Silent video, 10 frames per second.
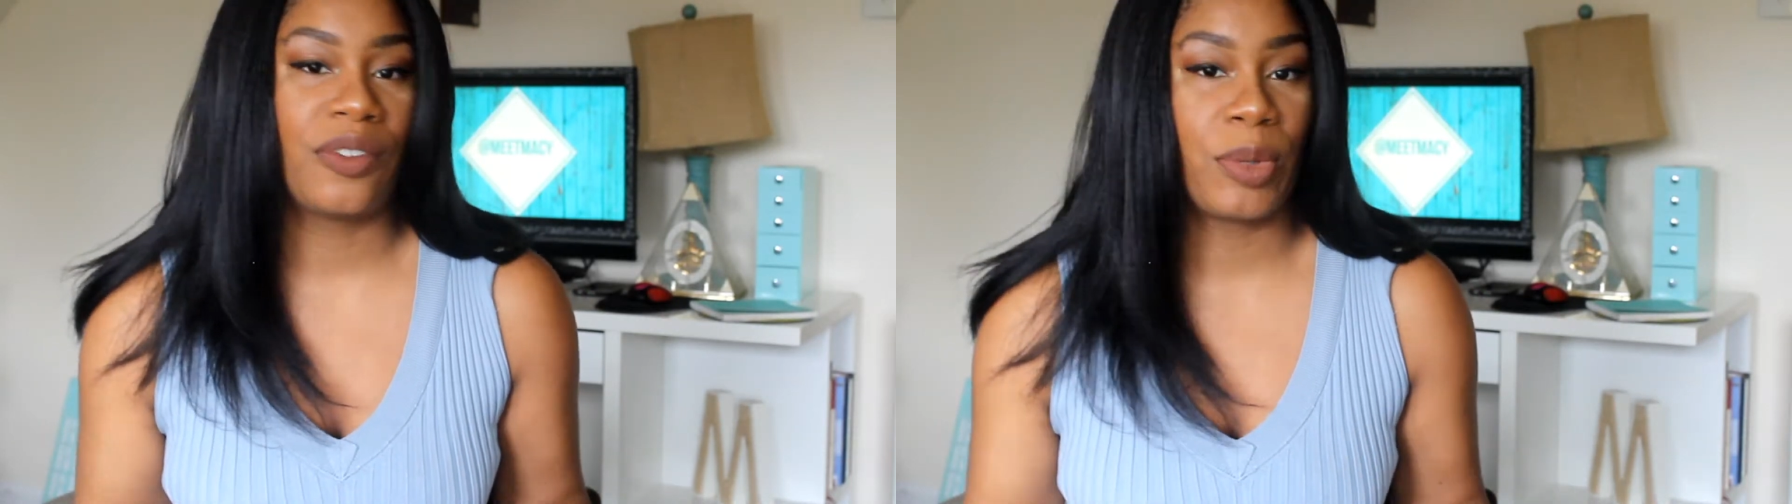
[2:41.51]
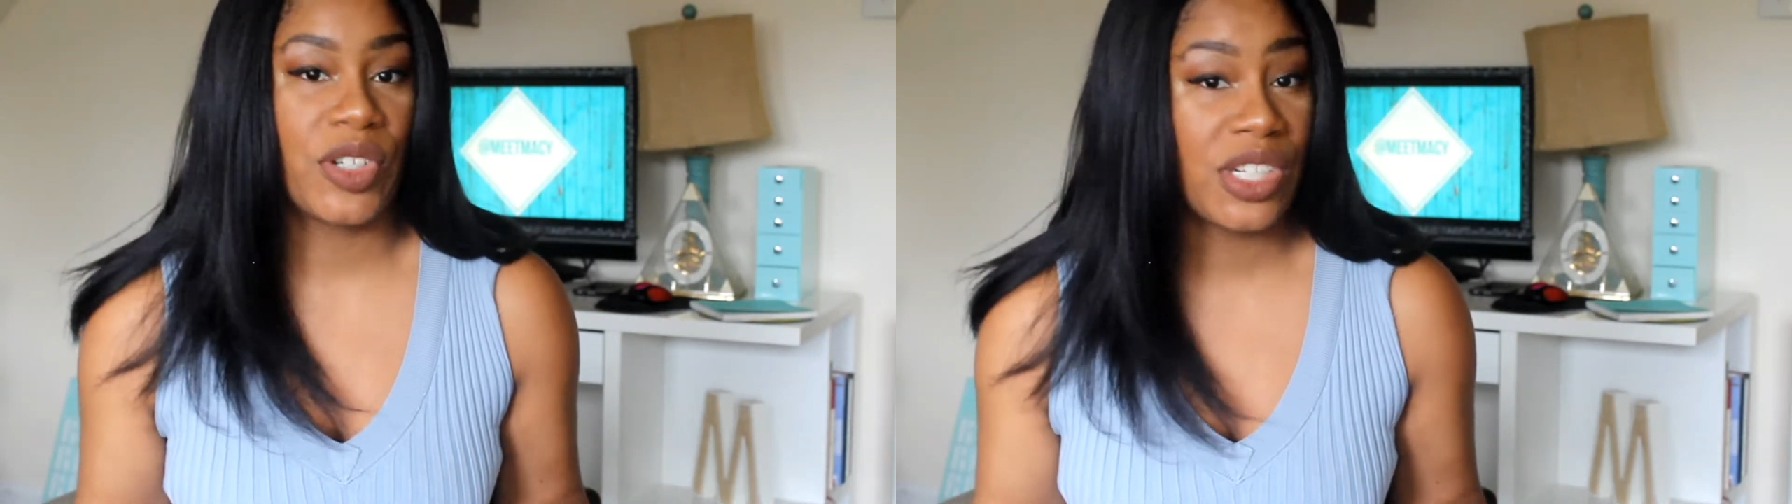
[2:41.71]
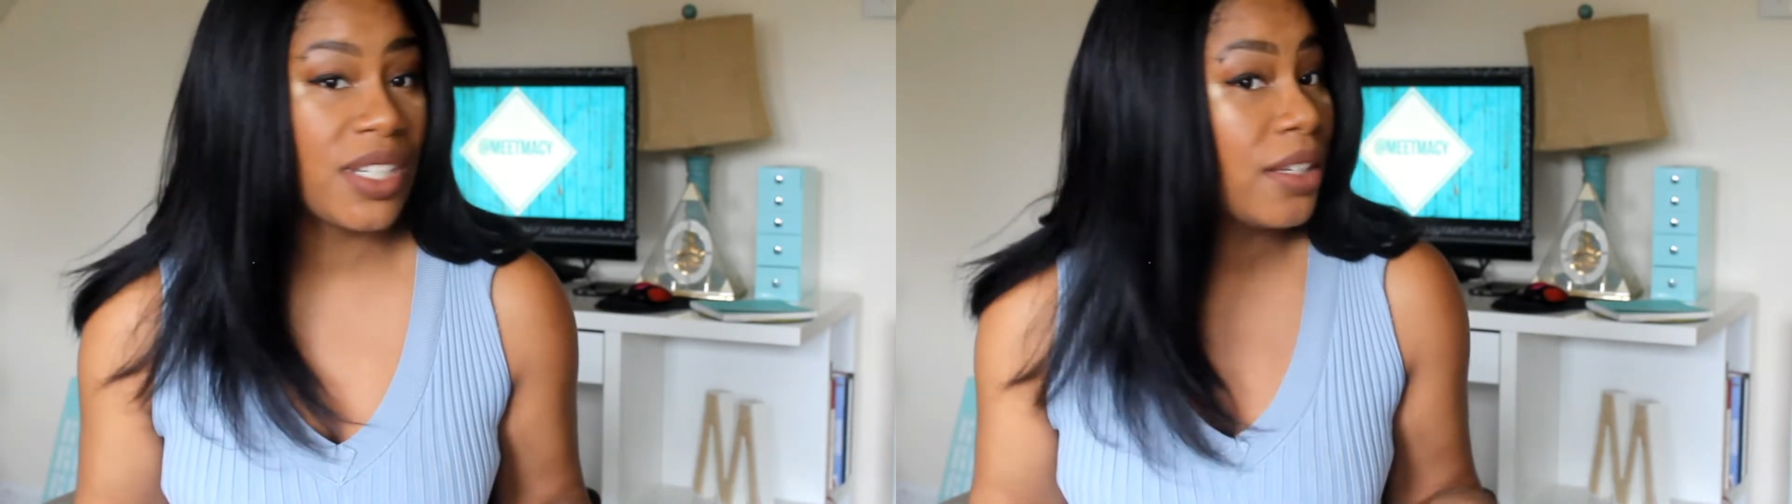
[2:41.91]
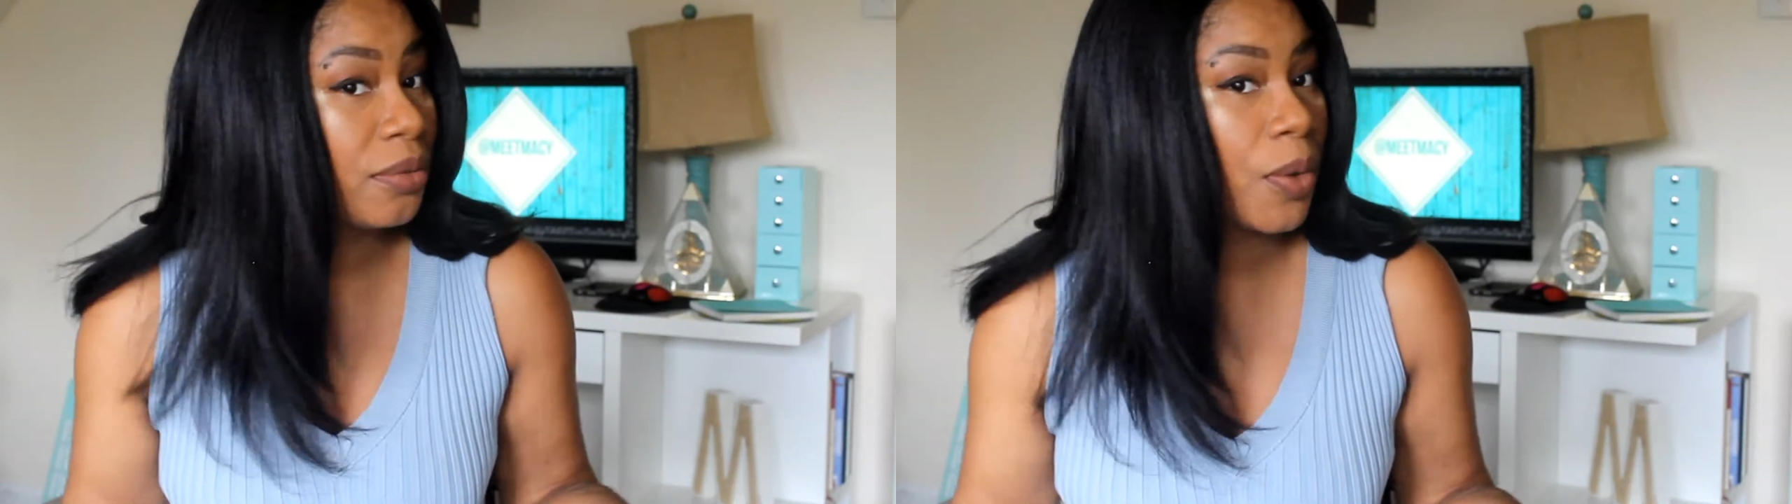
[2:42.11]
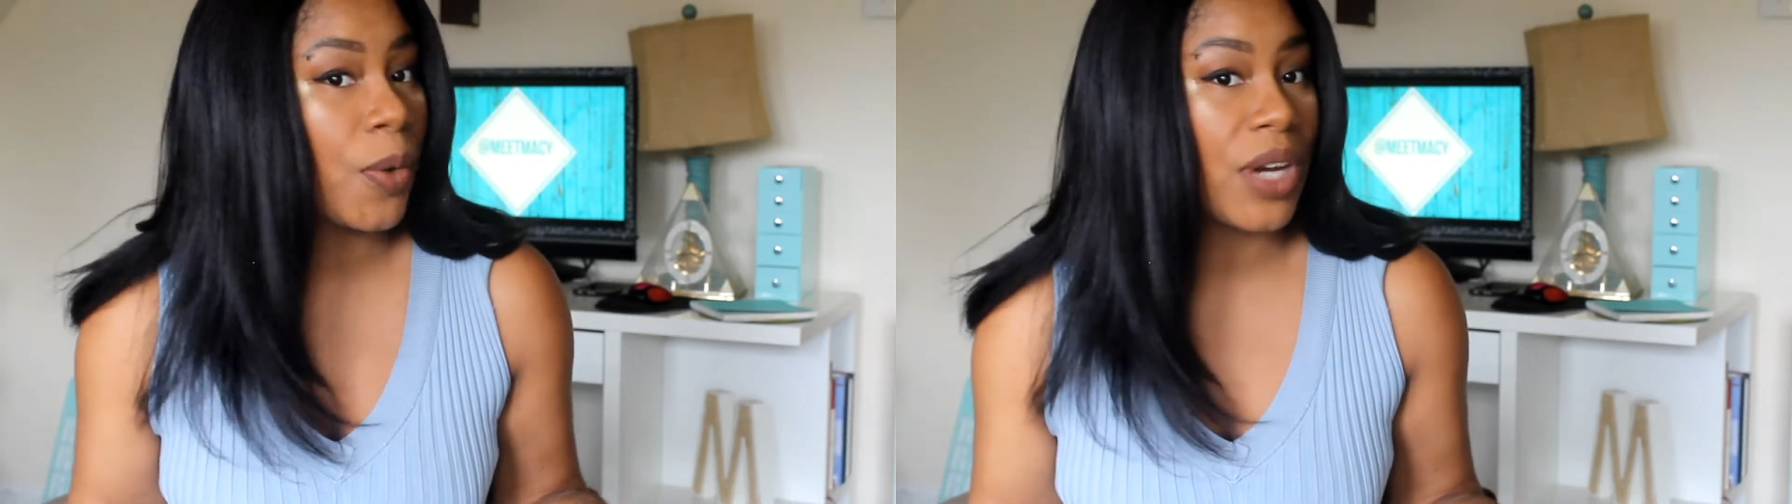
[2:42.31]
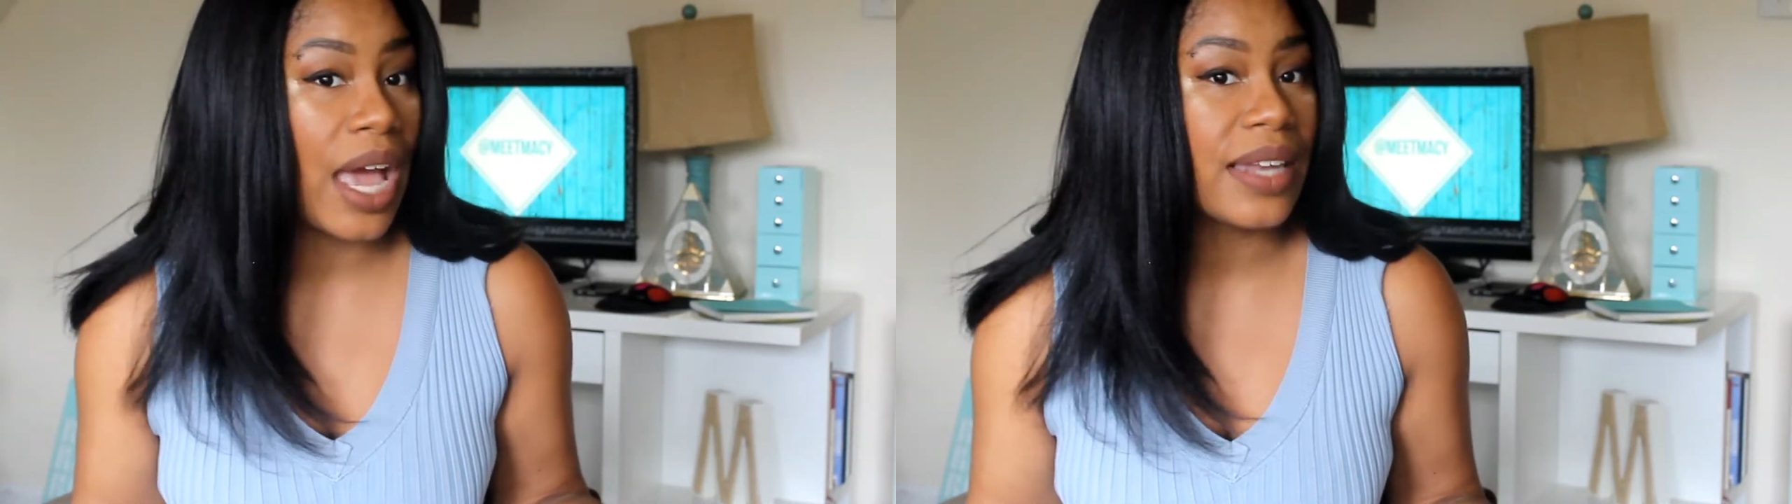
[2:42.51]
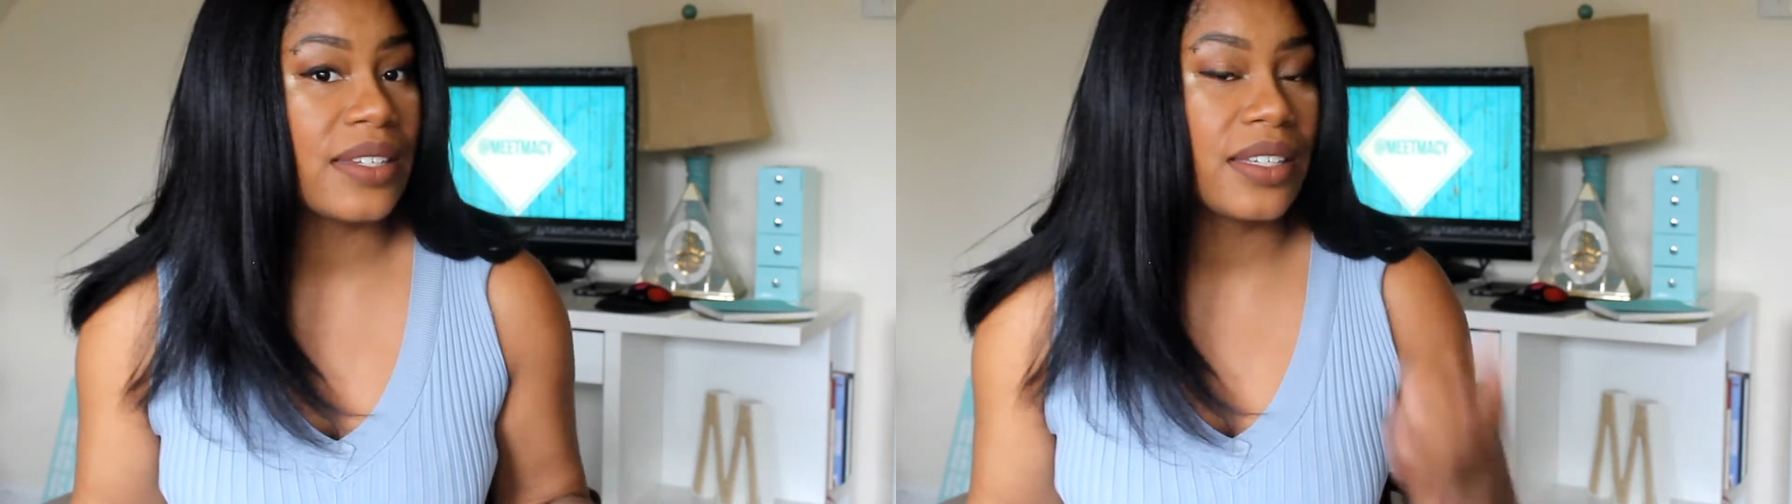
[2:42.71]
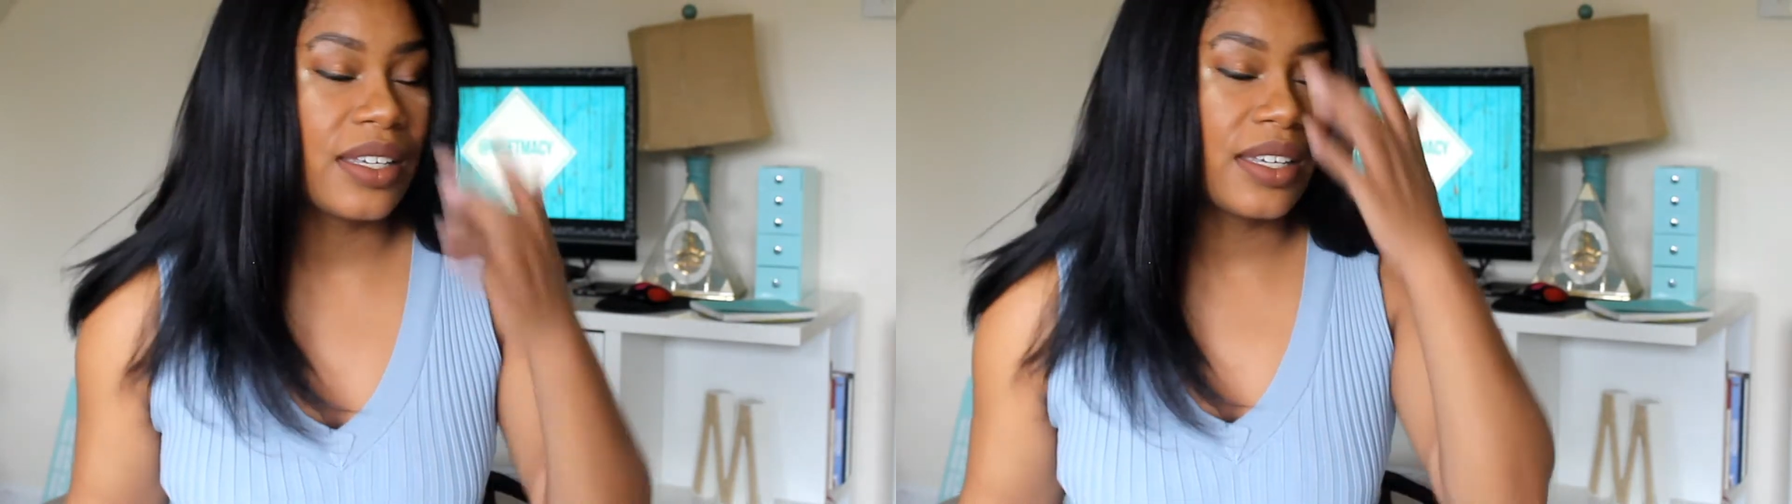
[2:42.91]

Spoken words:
of purchasing or not?